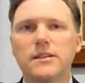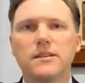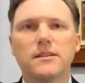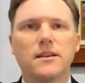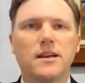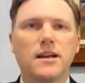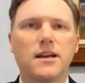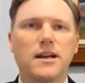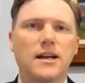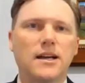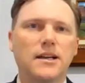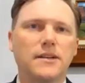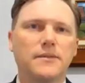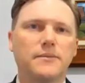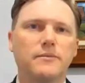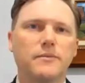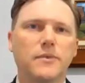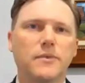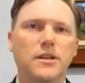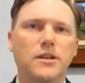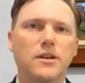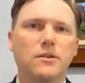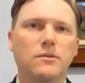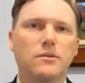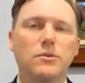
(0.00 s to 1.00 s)

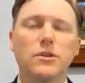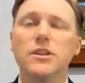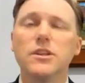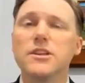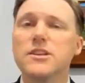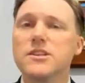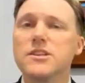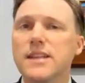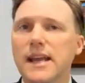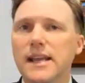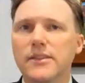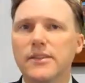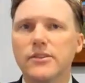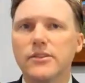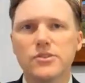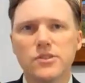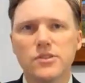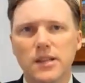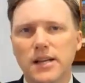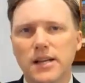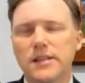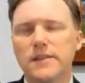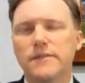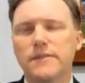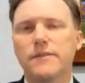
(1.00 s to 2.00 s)
real estate? There's a
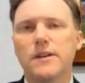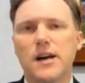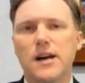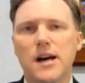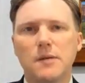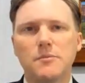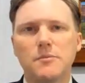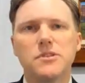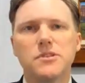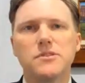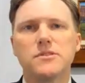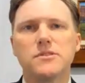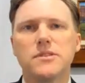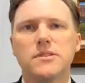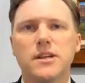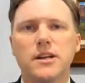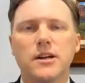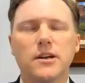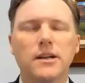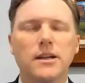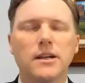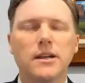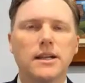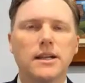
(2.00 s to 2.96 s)
lot of different options there.